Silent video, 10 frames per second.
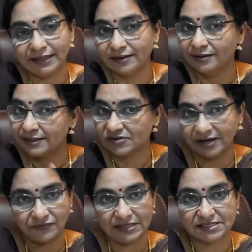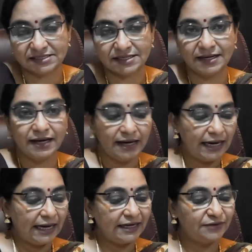in the dry waste.
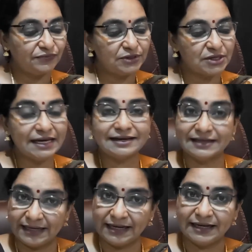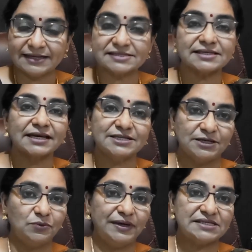And if you take green, it is the
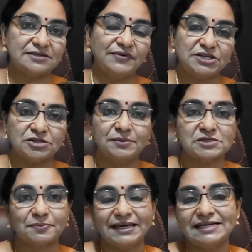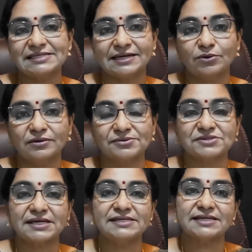kitchen waste, the vegetables, peels, and all those
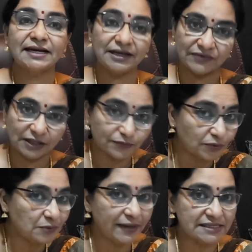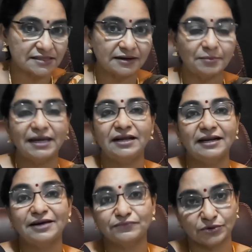things, and even the food waste, the remaining
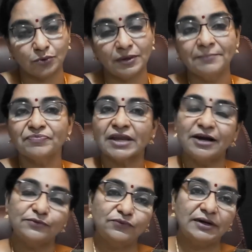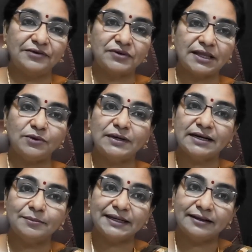leftover food, everything will
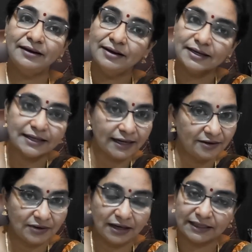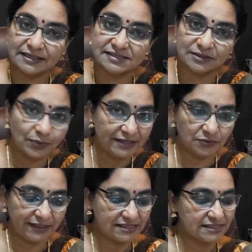come in the green, that is the wet
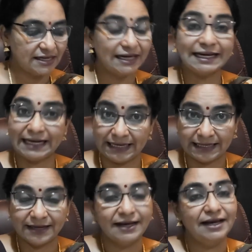waste, green.